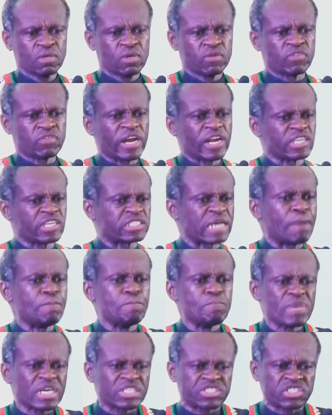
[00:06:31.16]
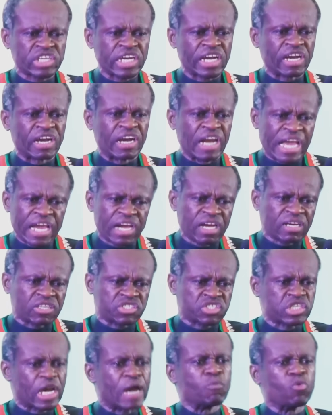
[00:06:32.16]
there is a missing link
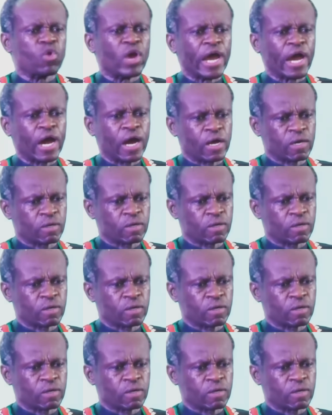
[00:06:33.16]
somewhere.